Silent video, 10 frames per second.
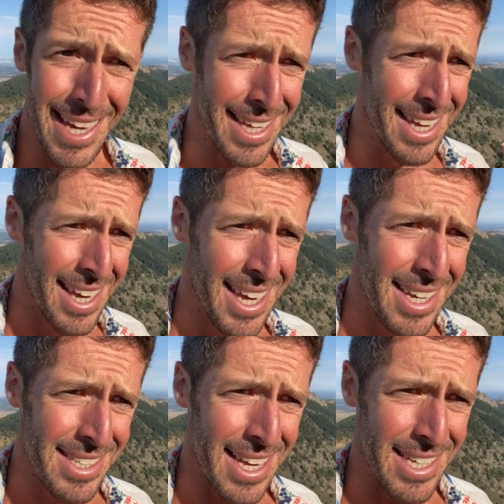I
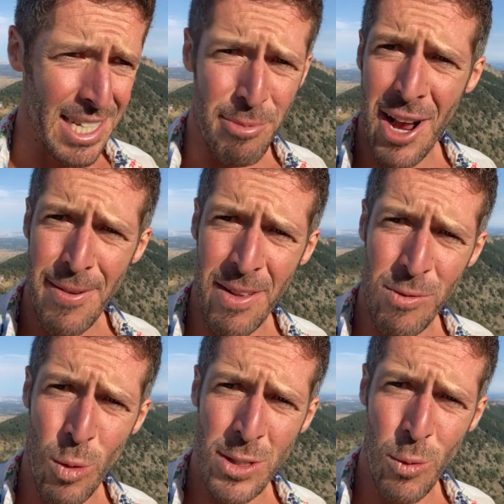signed up right around
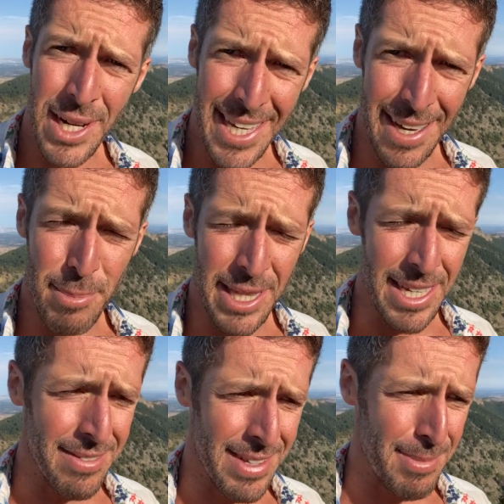420, I
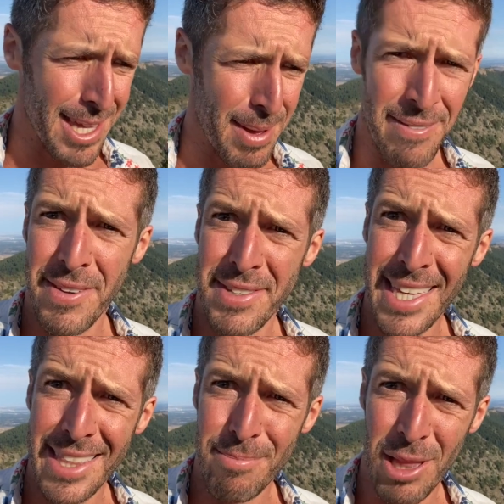believe, and made about
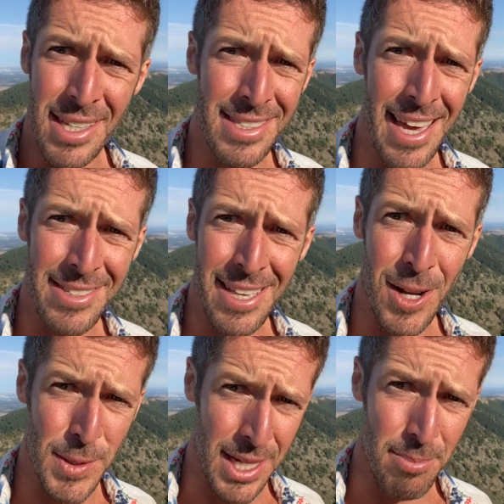
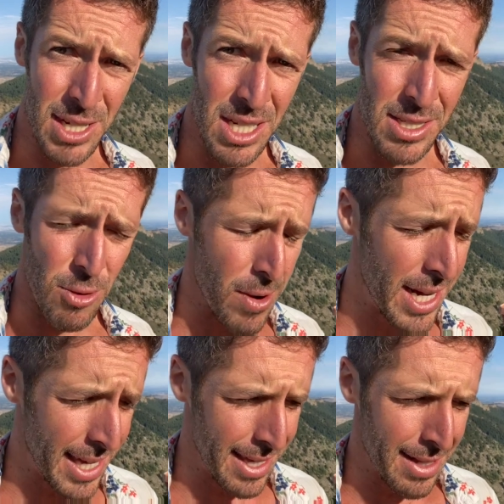$15,000+ in commissions
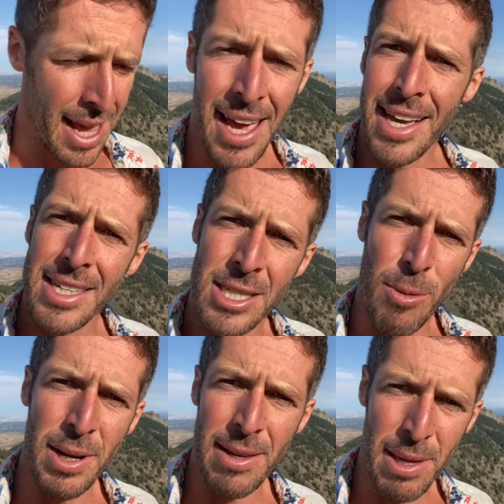already. And
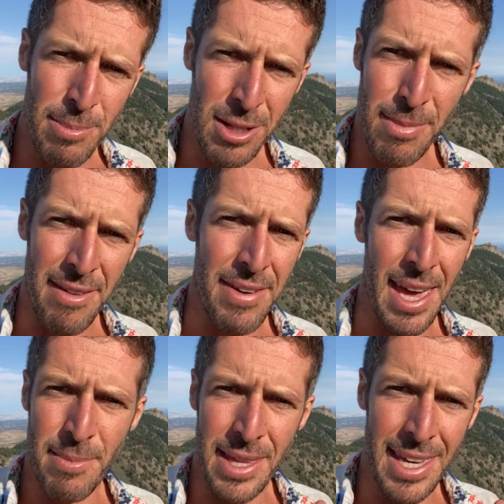so many people in my
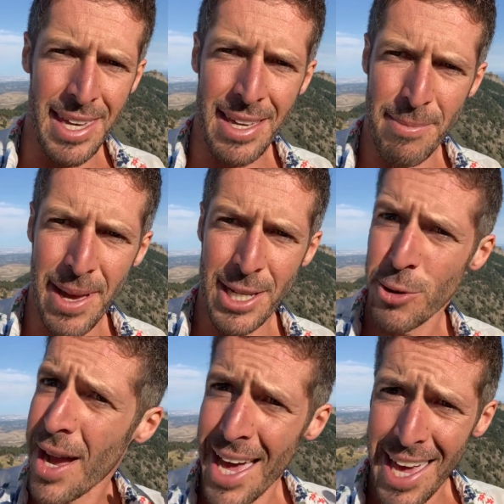family and my
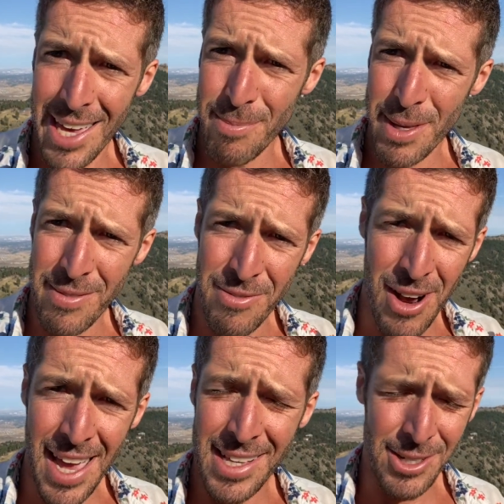tribe and
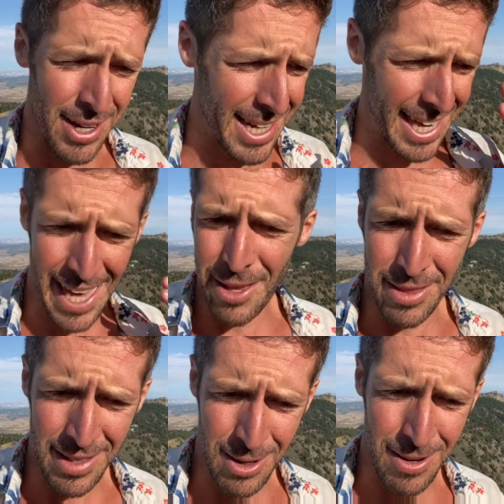friends are getting
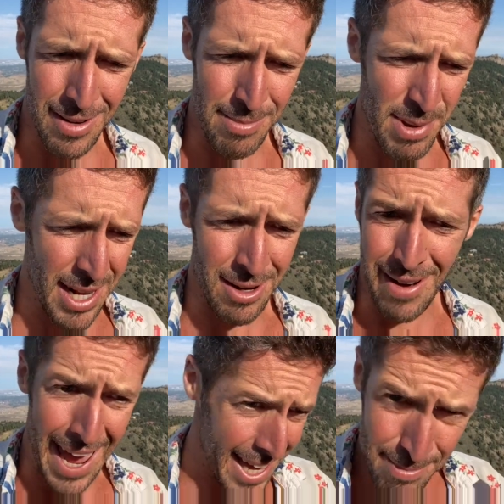healthier and
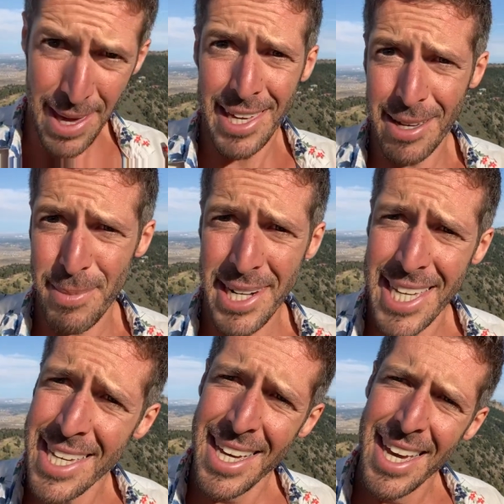better and making money.